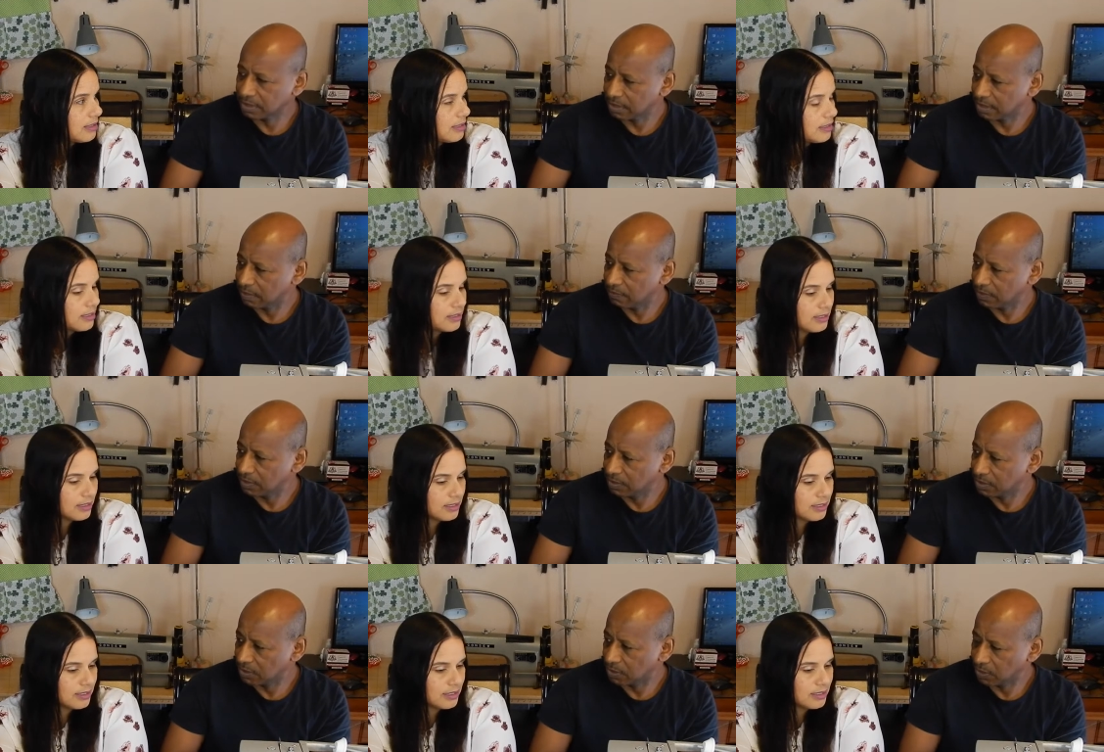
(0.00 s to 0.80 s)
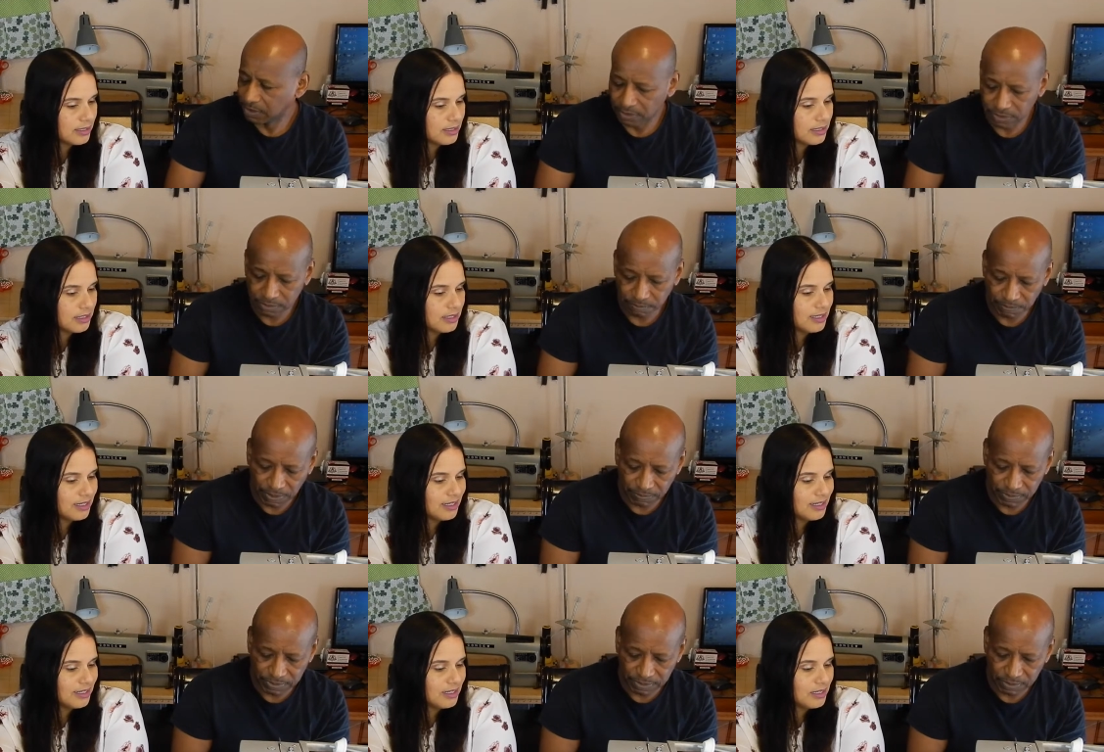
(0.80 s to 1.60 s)
Speaker 1: and stuff when you're sewing. Just
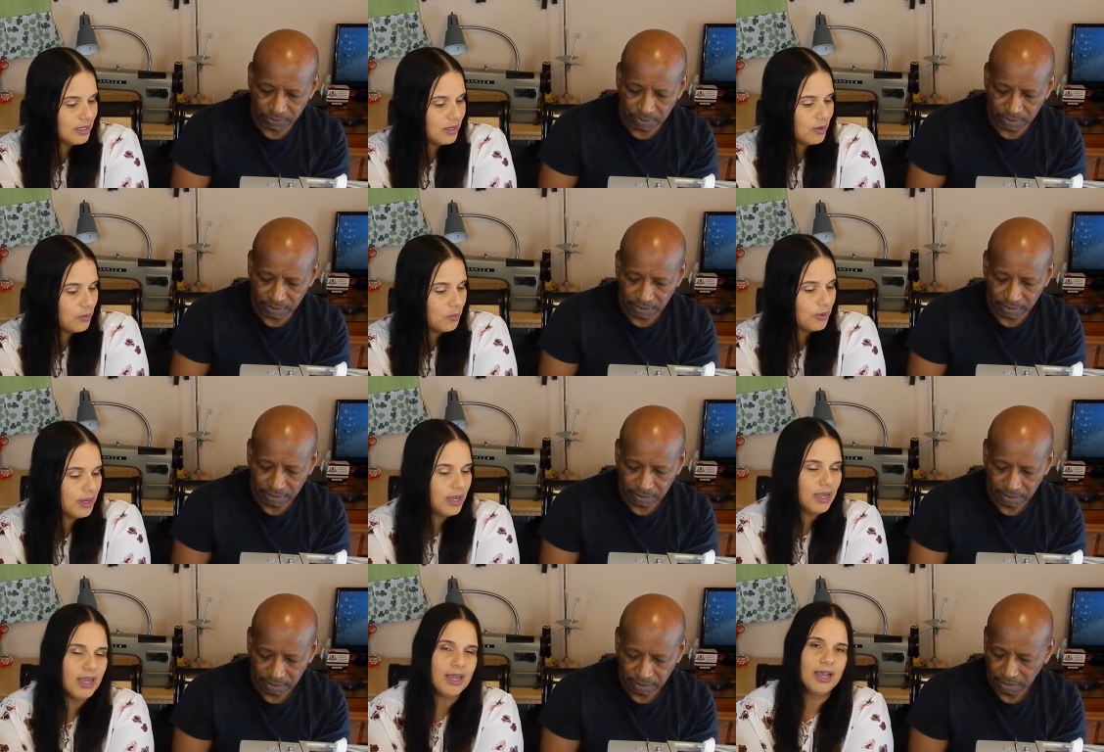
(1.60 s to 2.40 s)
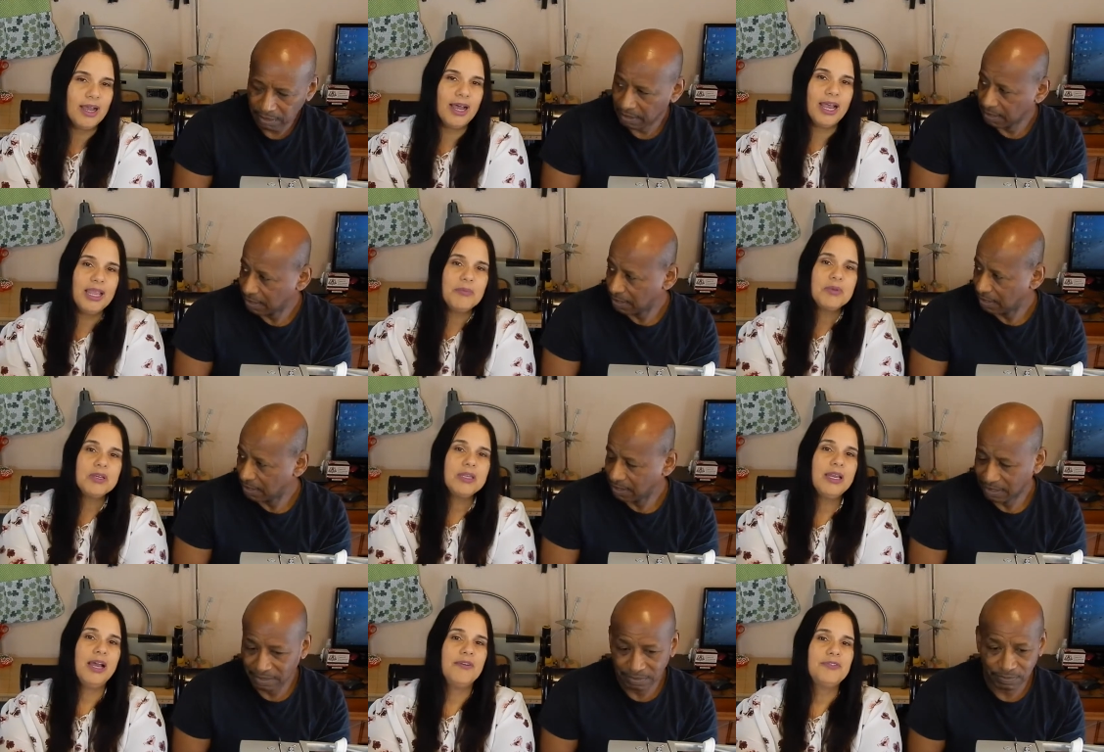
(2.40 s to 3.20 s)
pop it this way.
Speaker 2: What I'm
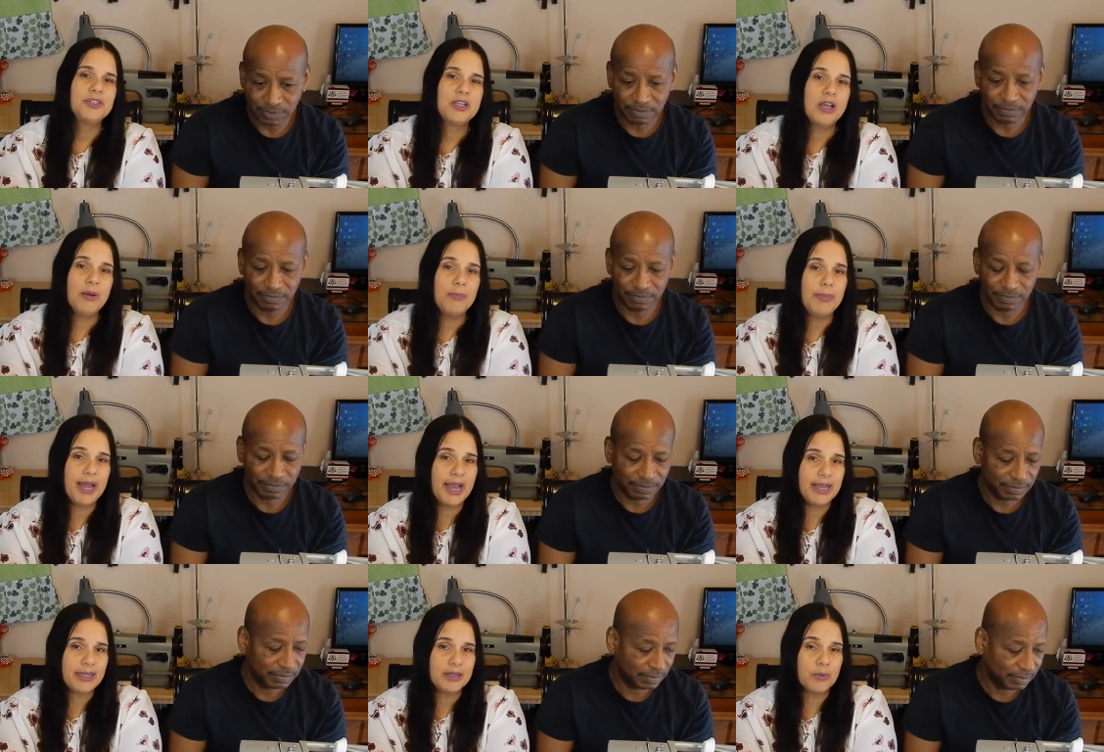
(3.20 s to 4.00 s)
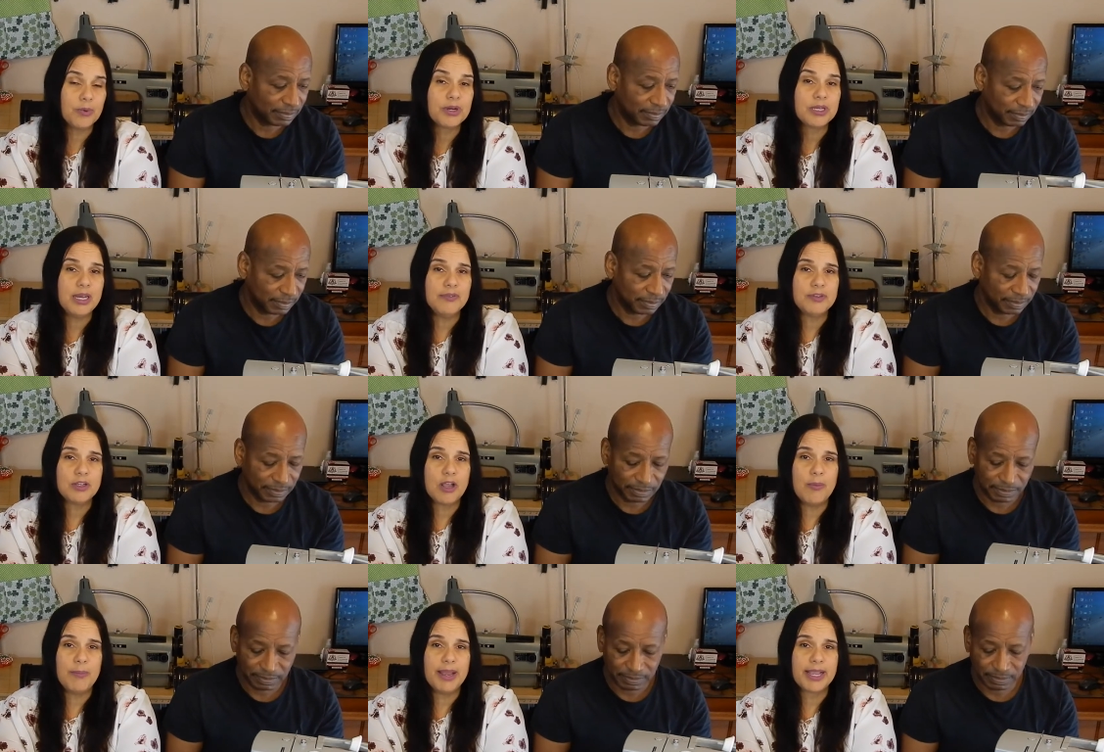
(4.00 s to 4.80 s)
gonna have to come back. We're gonna have to
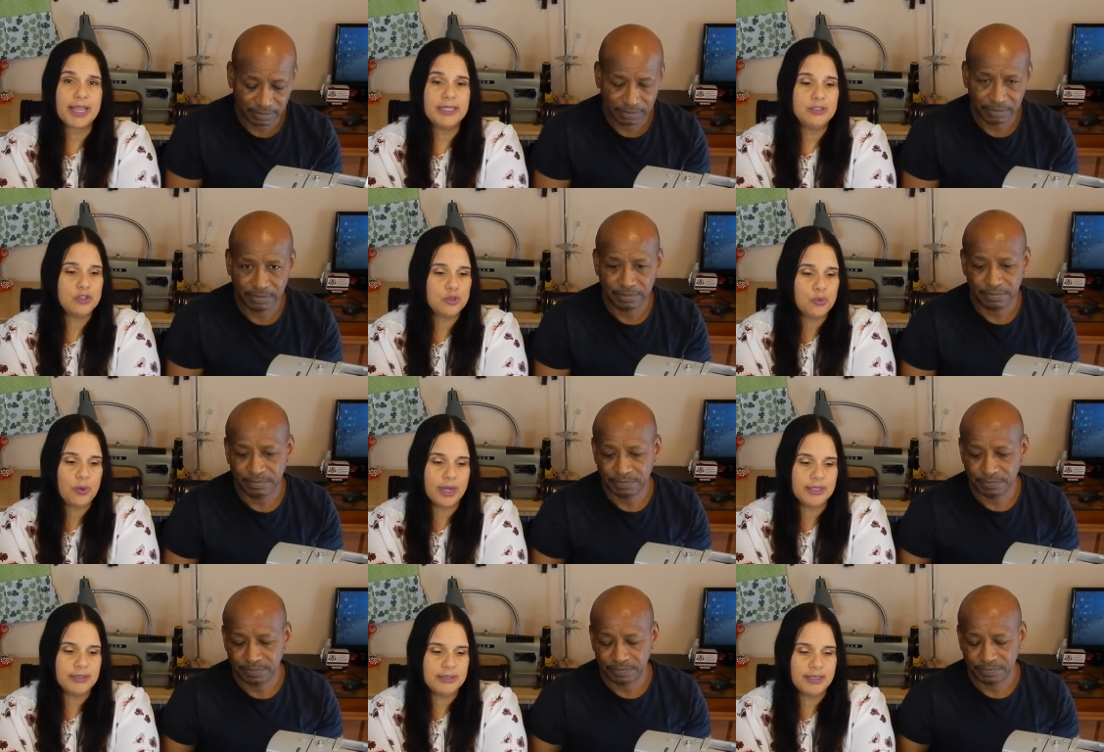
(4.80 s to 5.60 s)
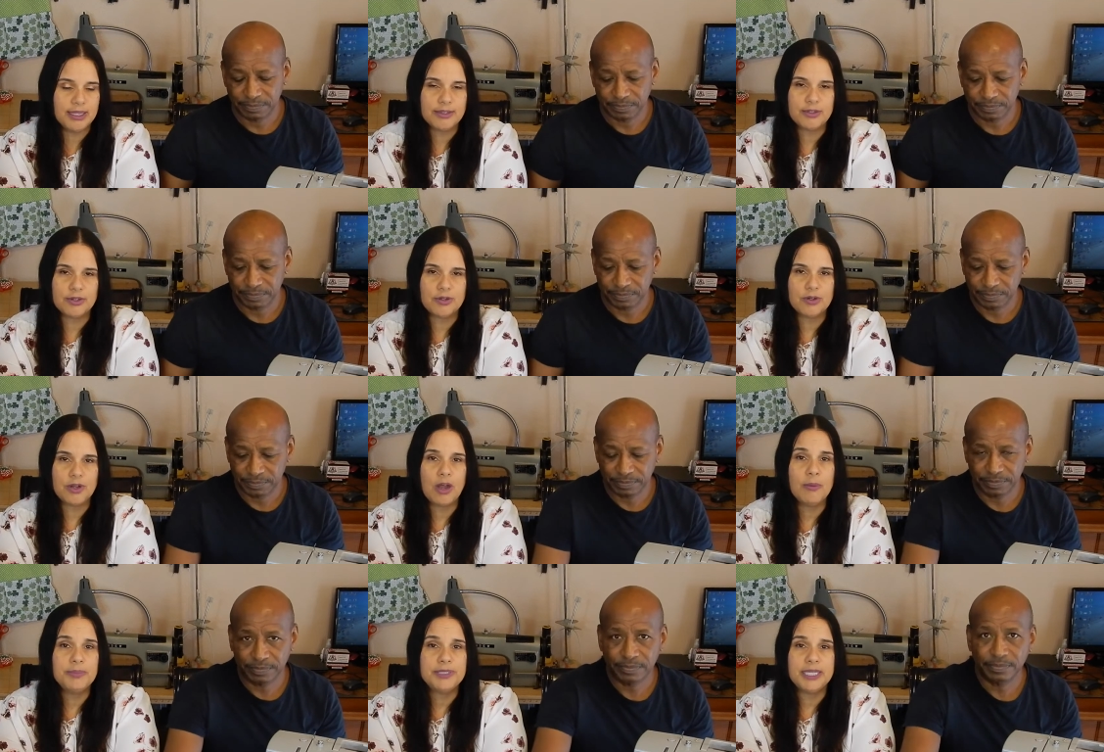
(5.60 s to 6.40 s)
come back and do another
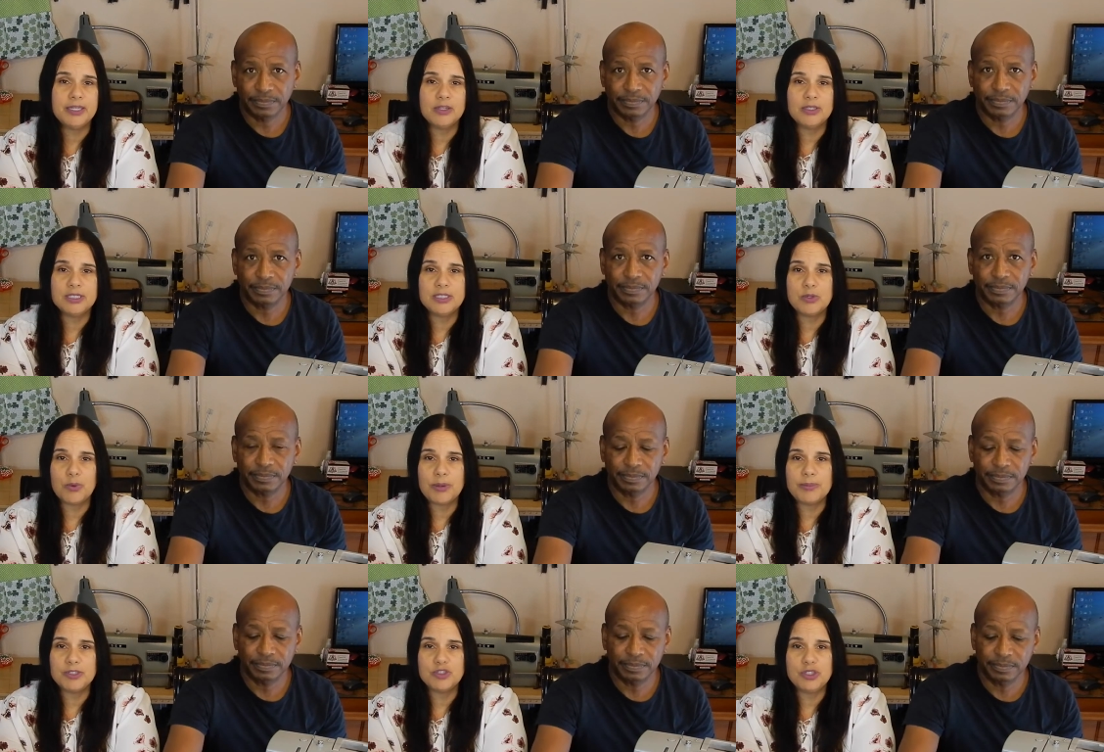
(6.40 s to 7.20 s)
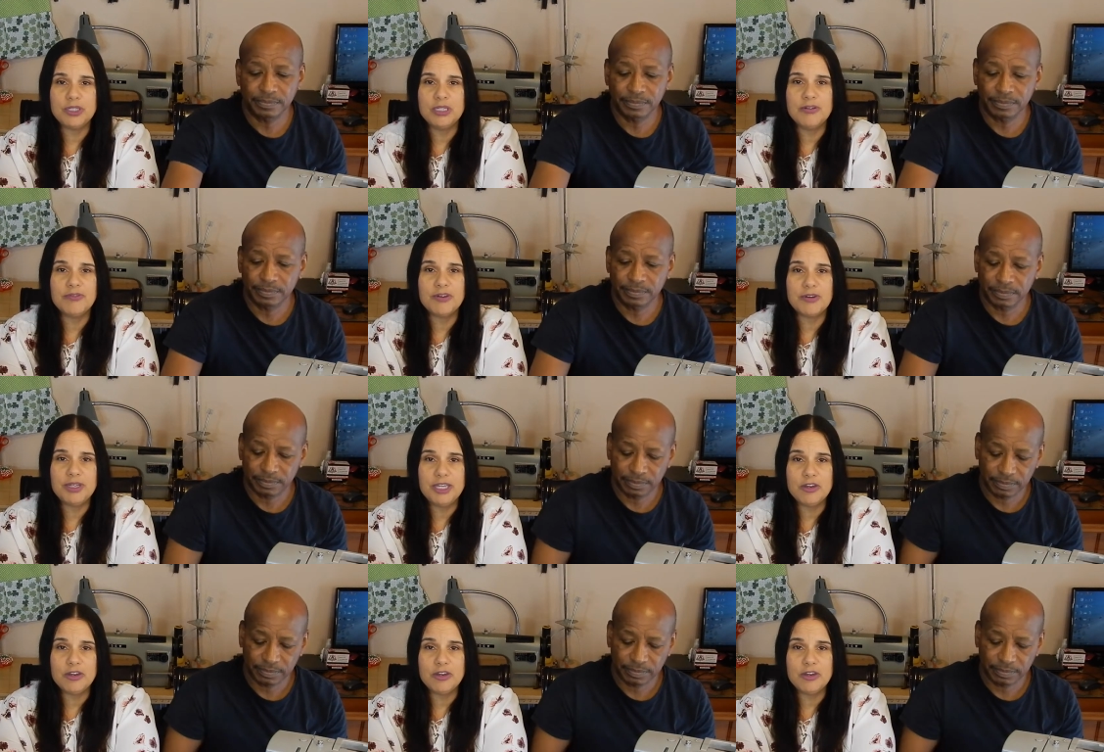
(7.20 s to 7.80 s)
update on the sewing machine mm -hmm. in mm-hmm. the very